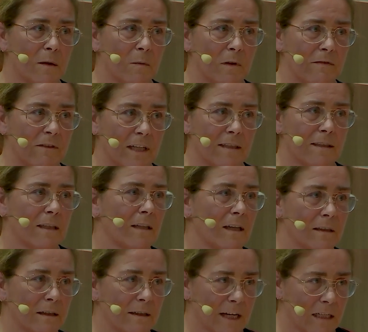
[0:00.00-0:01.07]
Uh, we've tested
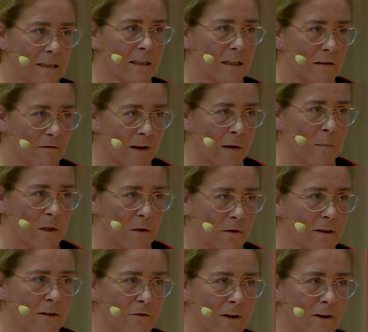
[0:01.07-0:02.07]
other anti-inflammatory